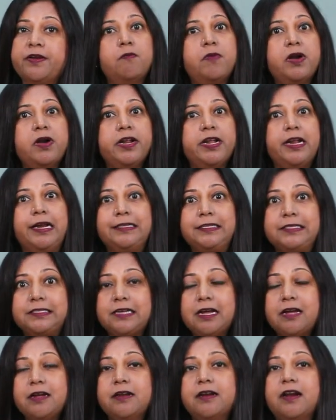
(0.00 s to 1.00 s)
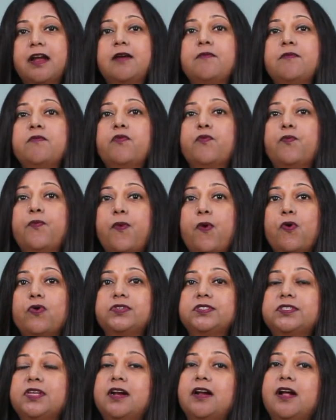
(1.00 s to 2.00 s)
But Instagram
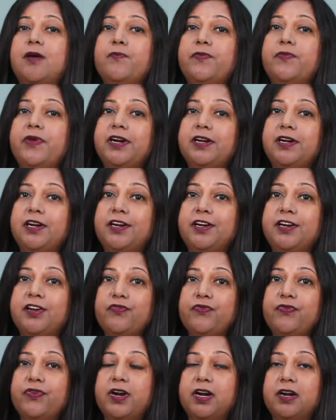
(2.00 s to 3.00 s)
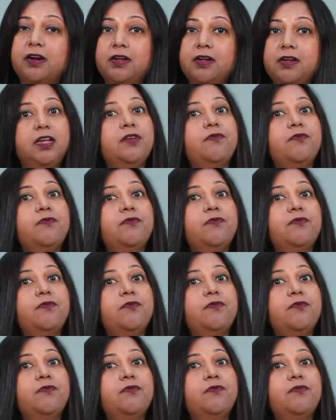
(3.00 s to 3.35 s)
posts are completely different.